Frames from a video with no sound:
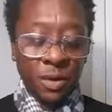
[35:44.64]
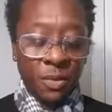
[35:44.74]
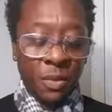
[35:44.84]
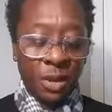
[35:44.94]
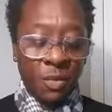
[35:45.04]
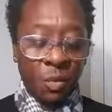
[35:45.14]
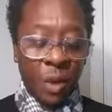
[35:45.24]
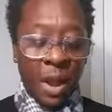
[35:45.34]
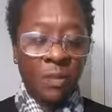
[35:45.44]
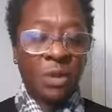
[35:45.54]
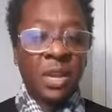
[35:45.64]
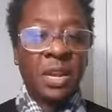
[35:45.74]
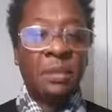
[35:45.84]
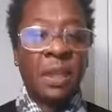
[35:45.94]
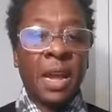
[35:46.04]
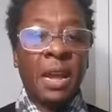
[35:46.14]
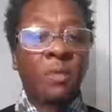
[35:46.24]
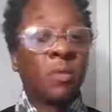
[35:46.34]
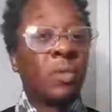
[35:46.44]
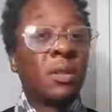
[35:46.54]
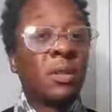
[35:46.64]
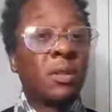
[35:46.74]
But why would any man with